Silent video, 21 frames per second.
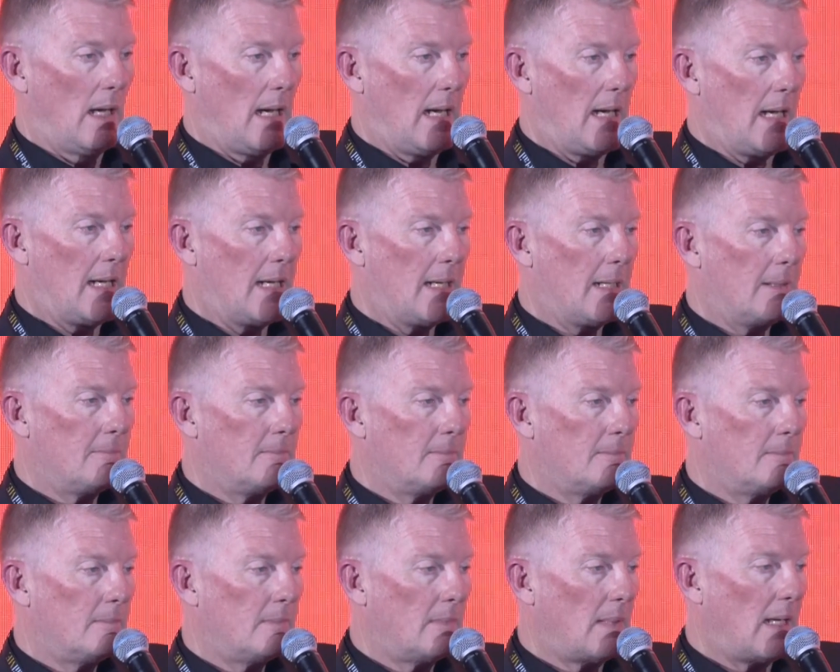
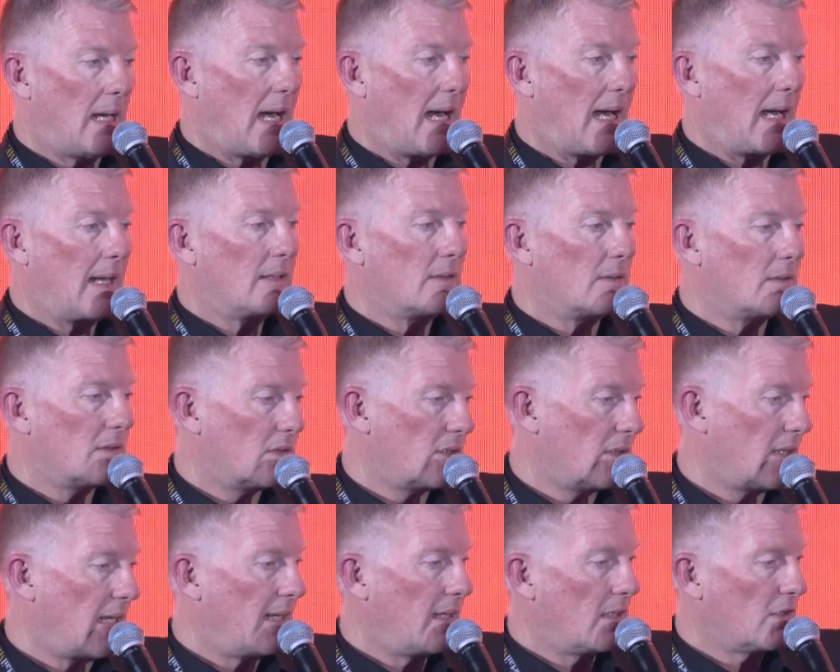
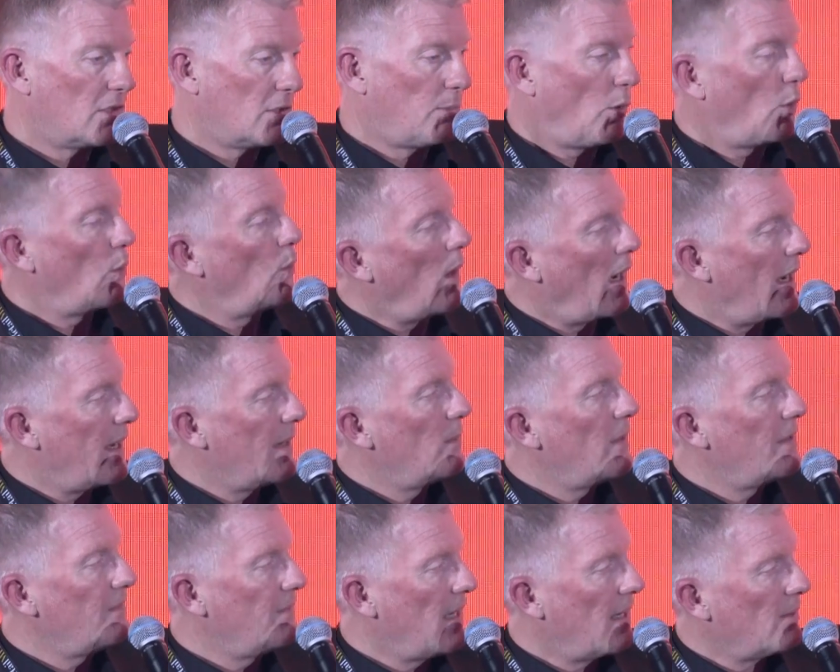And in a small way,
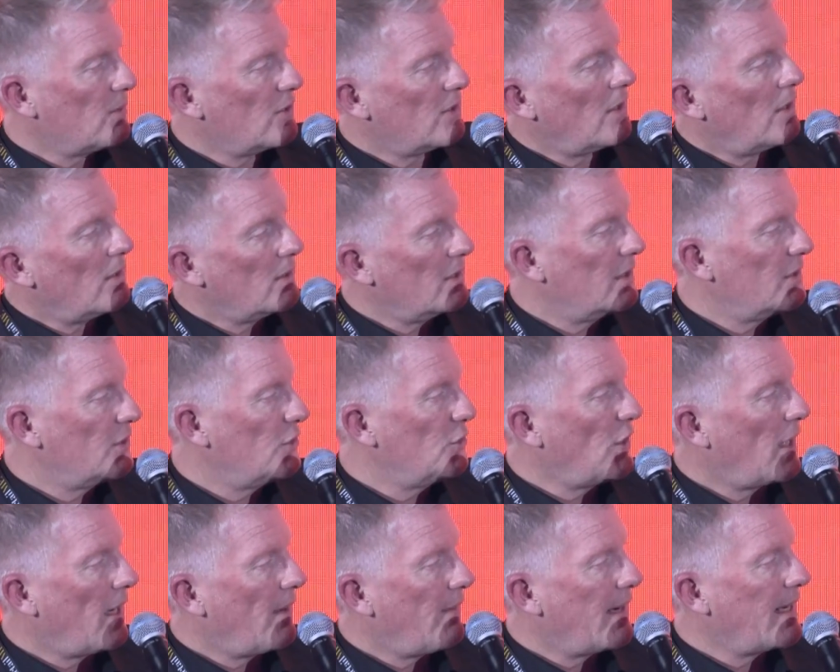we've now started to
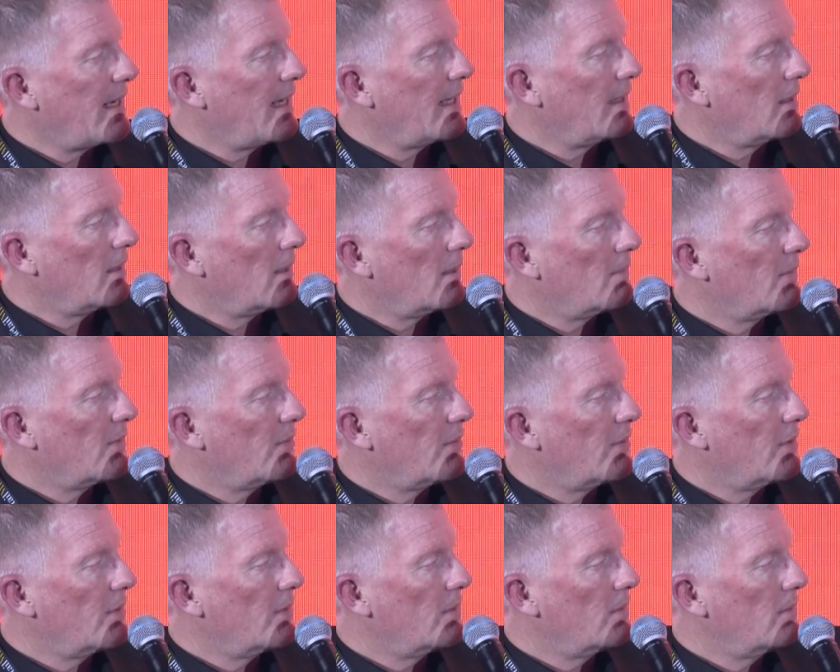generate income
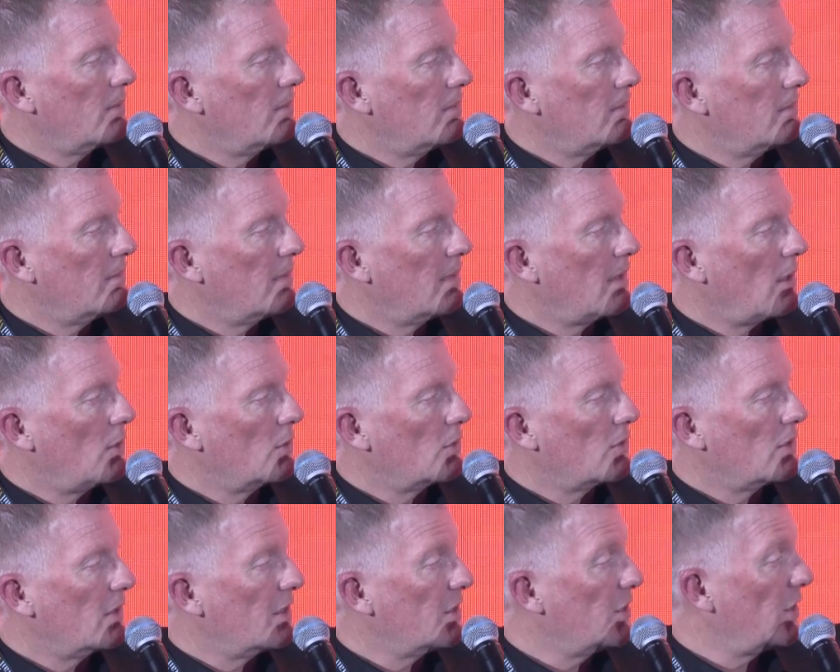through
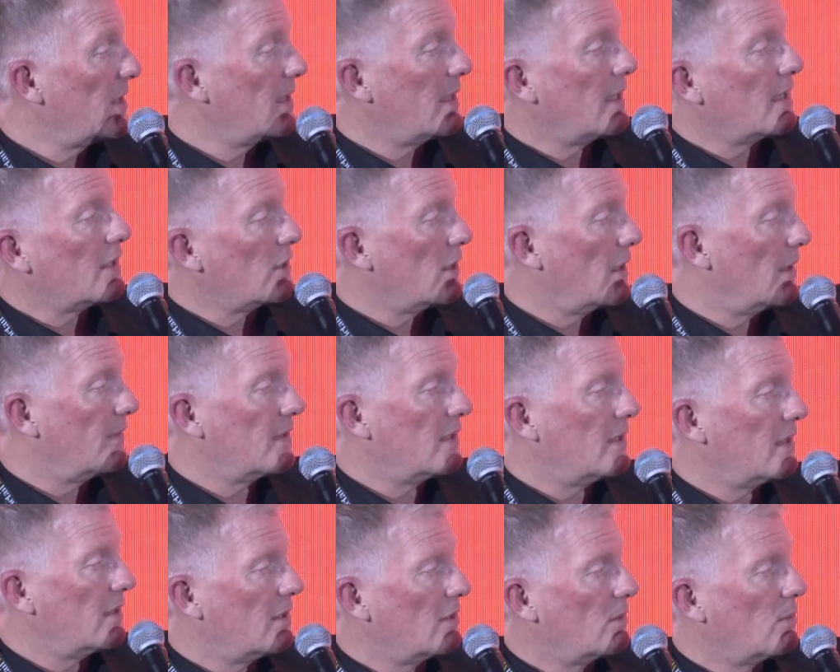those logistics
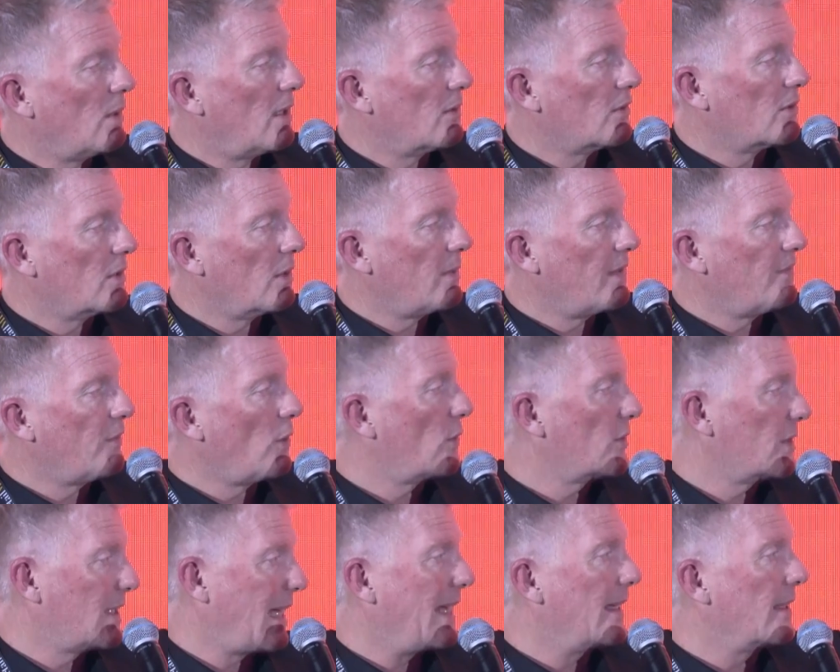services as well. So we've
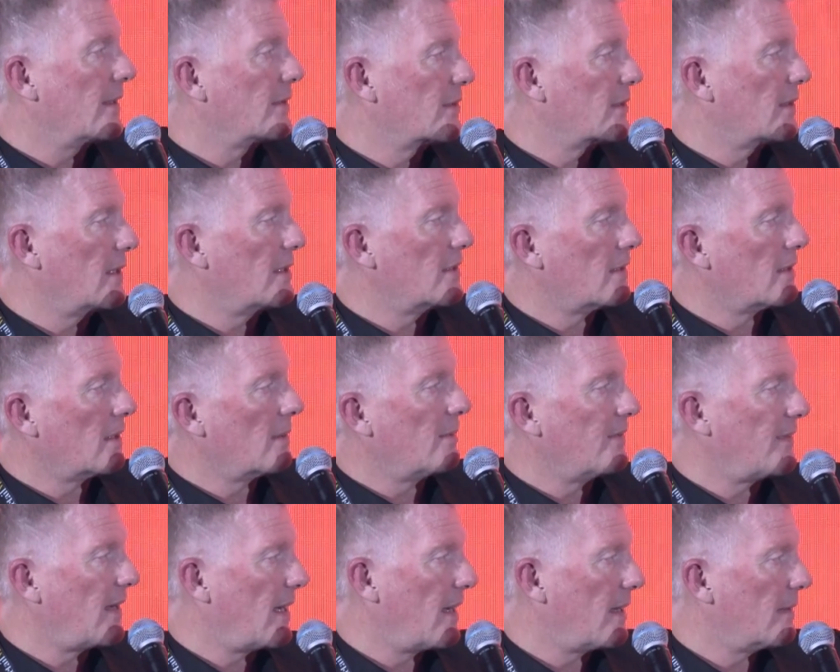got tenants in some
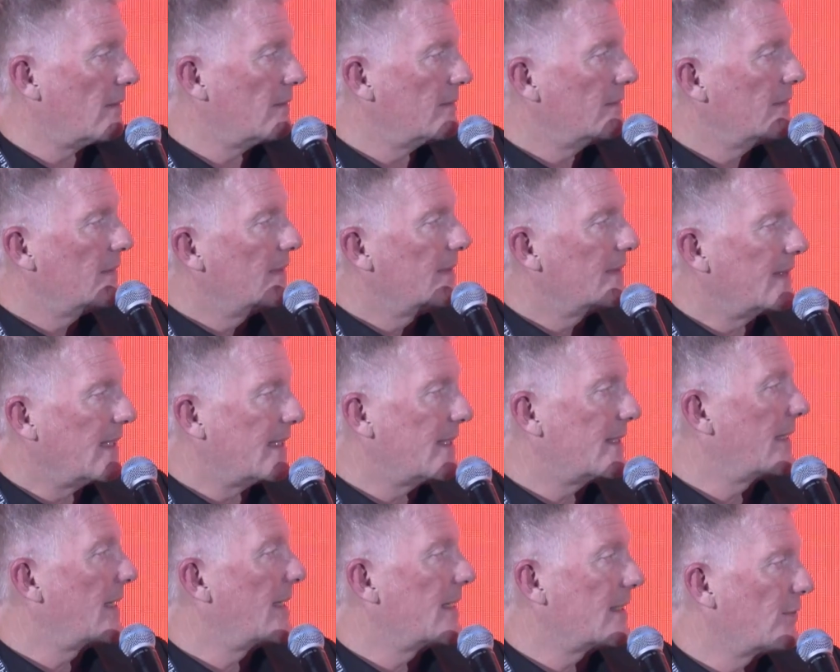of our
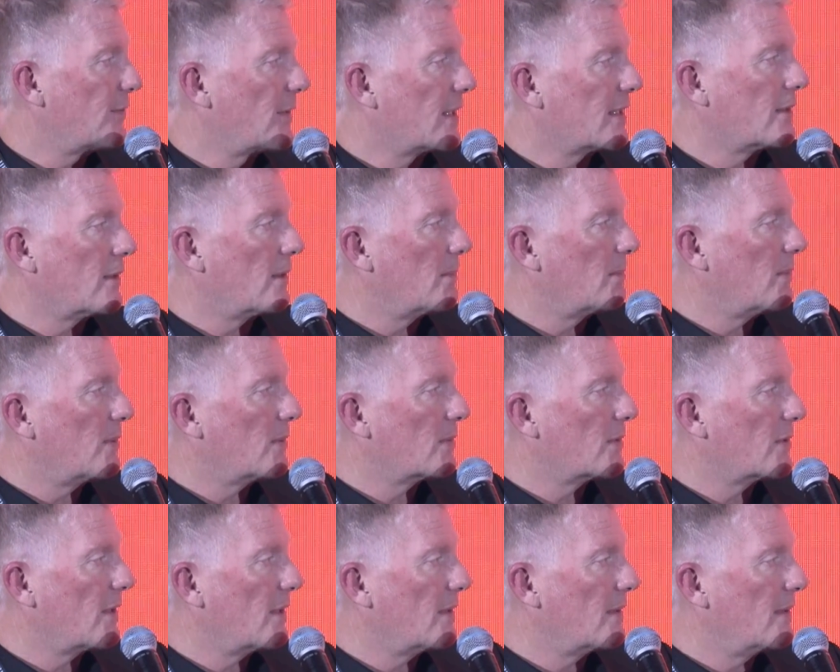DCs, for example.
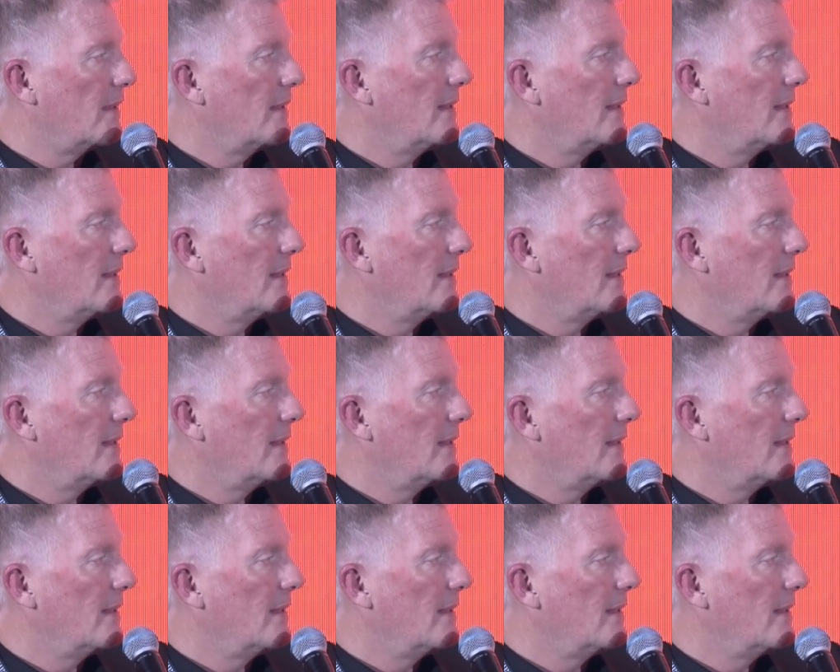So